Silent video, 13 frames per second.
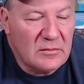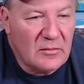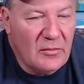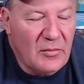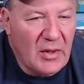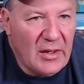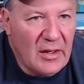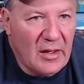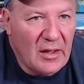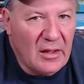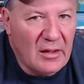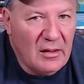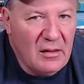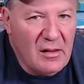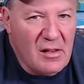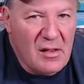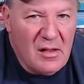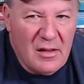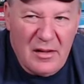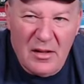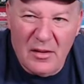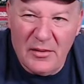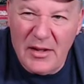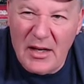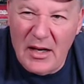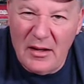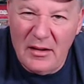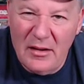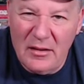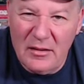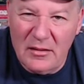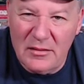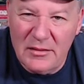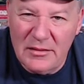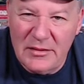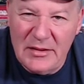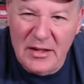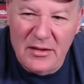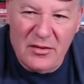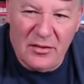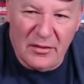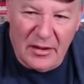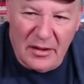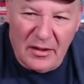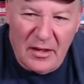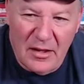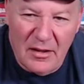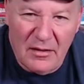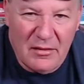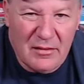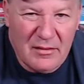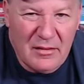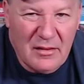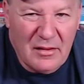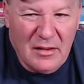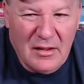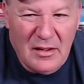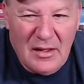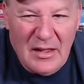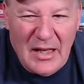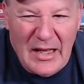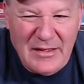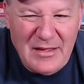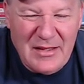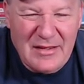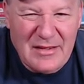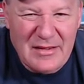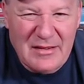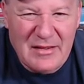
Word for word: but uh, you know, they got a little senior league here, and I just